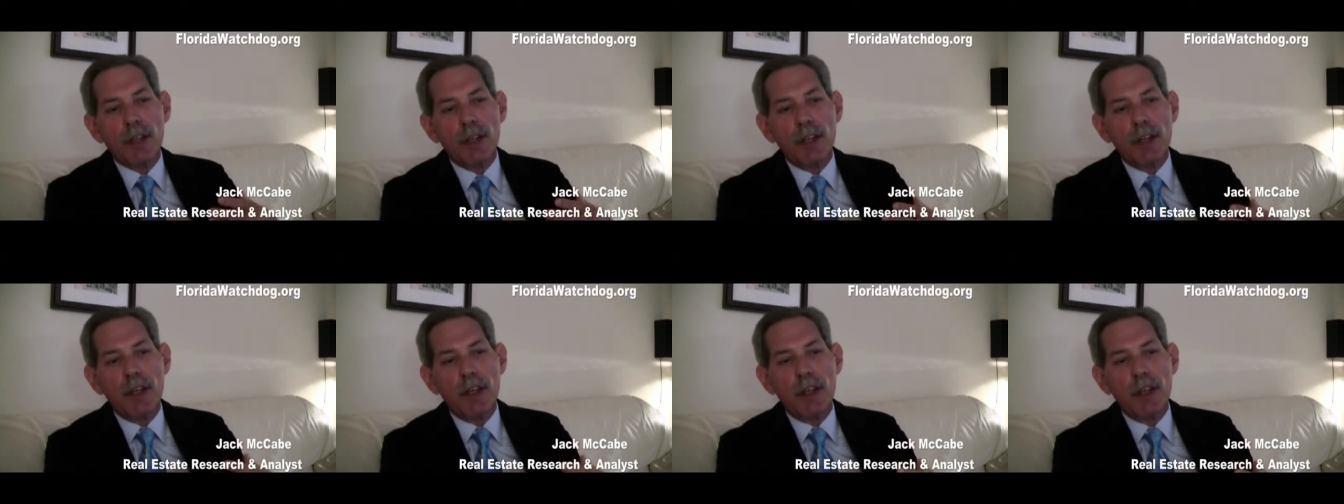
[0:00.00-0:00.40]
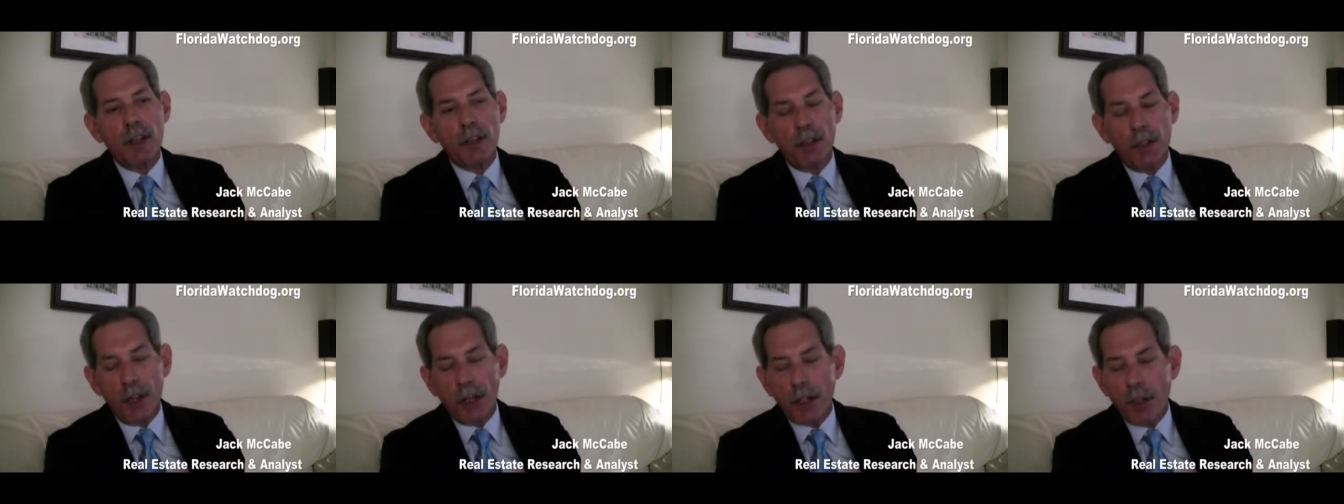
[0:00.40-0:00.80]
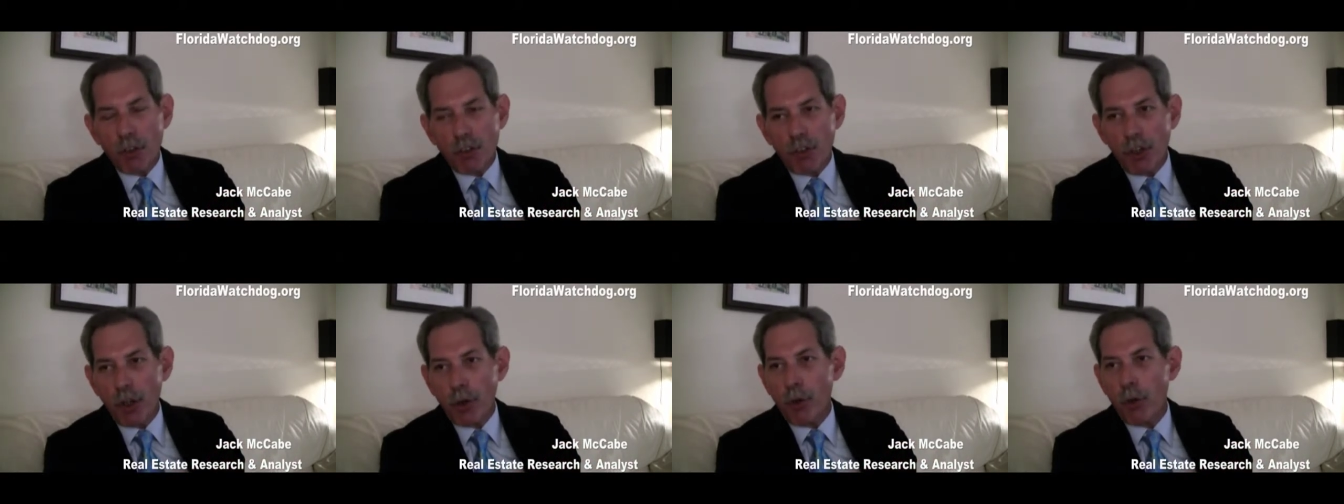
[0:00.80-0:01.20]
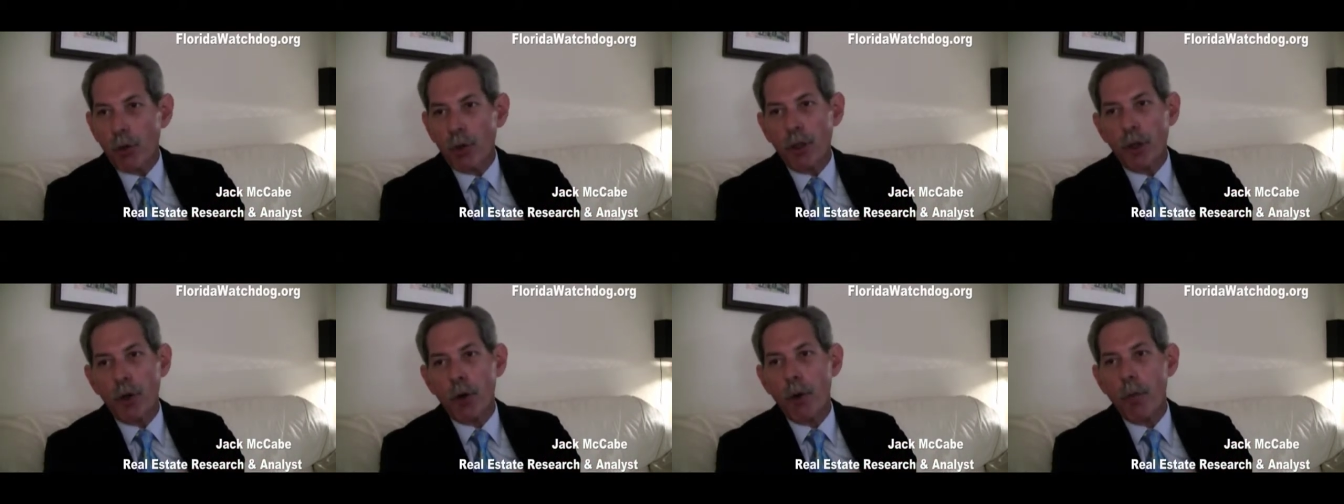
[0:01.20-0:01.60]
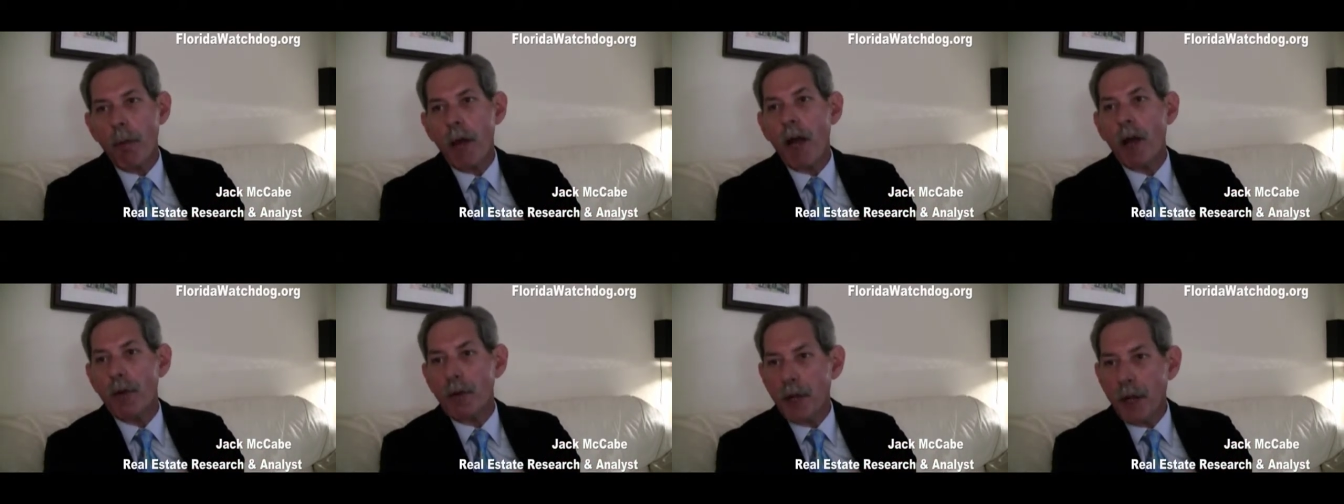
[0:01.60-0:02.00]
And like I said earlier,
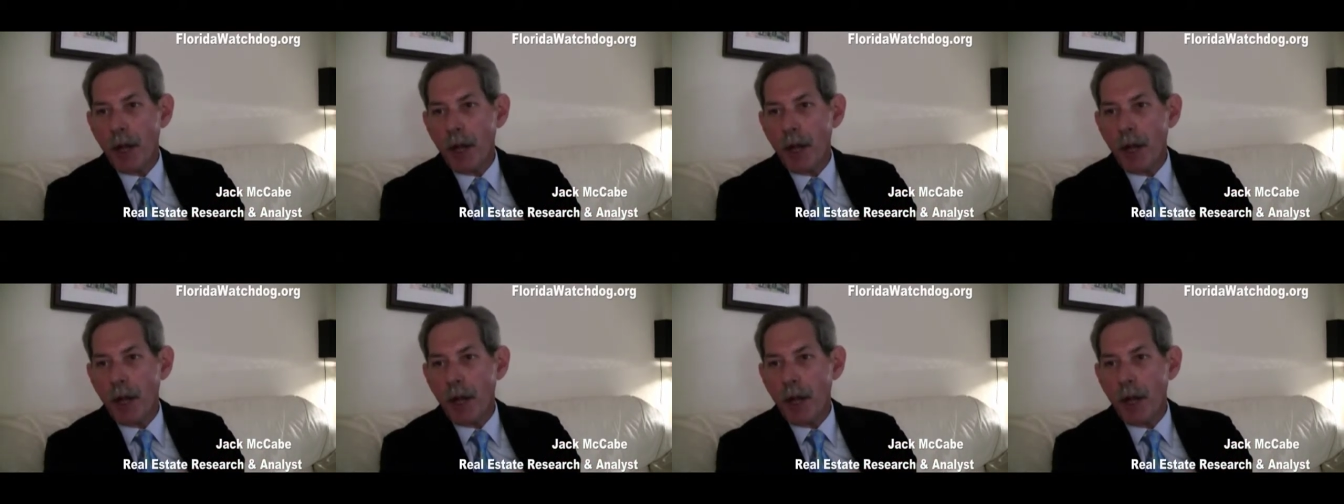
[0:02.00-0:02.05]
about